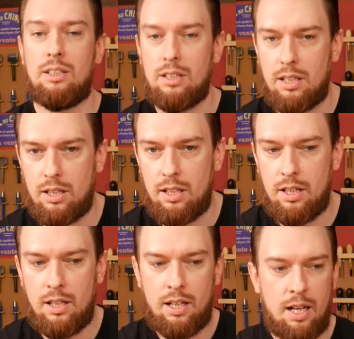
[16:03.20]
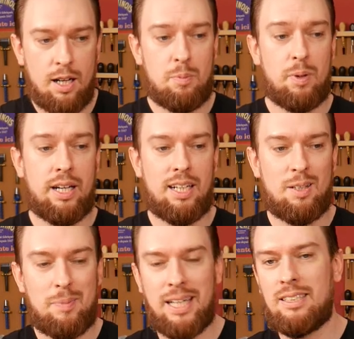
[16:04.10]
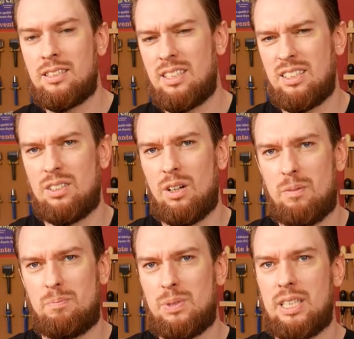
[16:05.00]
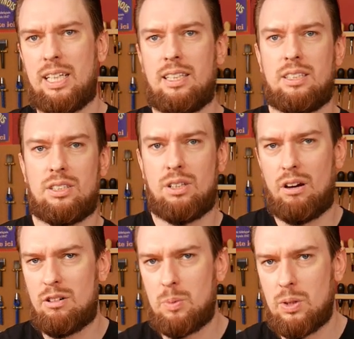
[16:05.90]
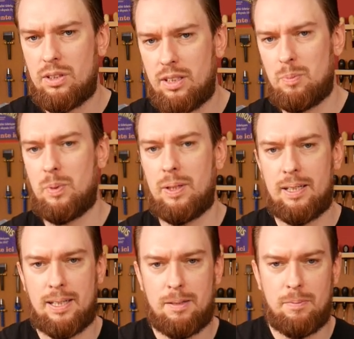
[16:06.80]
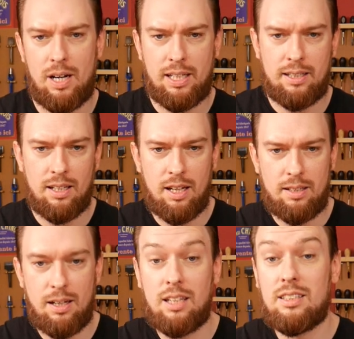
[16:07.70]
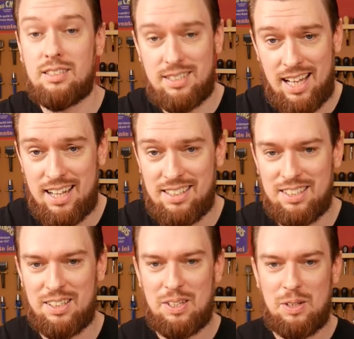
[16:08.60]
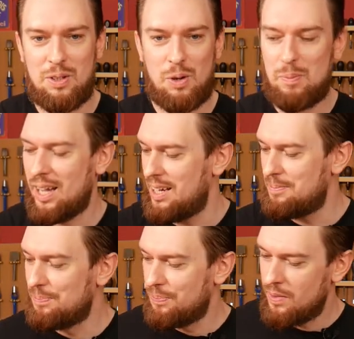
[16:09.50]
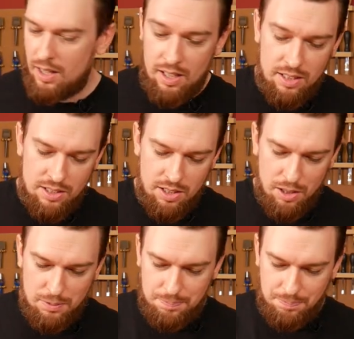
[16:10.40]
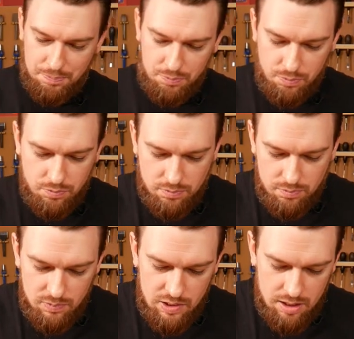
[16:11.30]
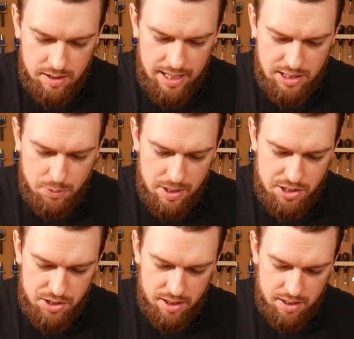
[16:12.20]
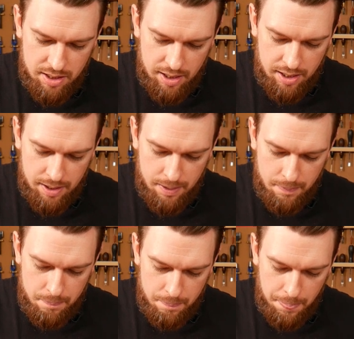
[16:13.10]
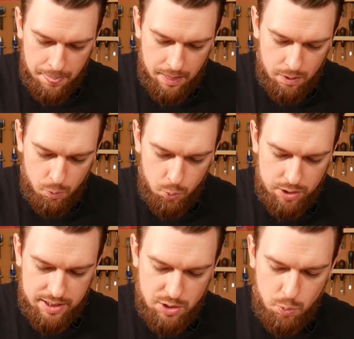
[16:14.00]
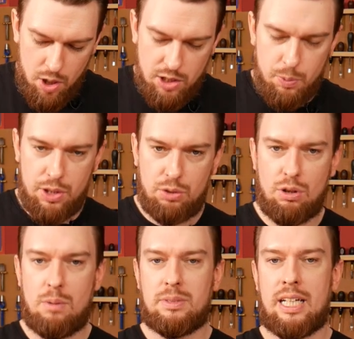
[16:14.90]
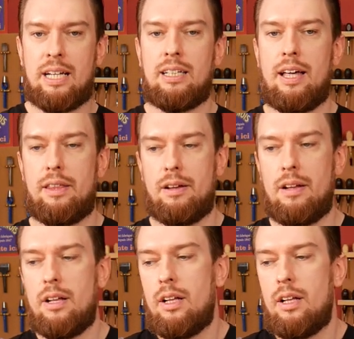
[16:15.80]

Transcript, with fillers: look. Uh, by any means. It's not particularly desirable look, but um, I, I, understand your pain. So, next question um, Would this work with chrome tan leather?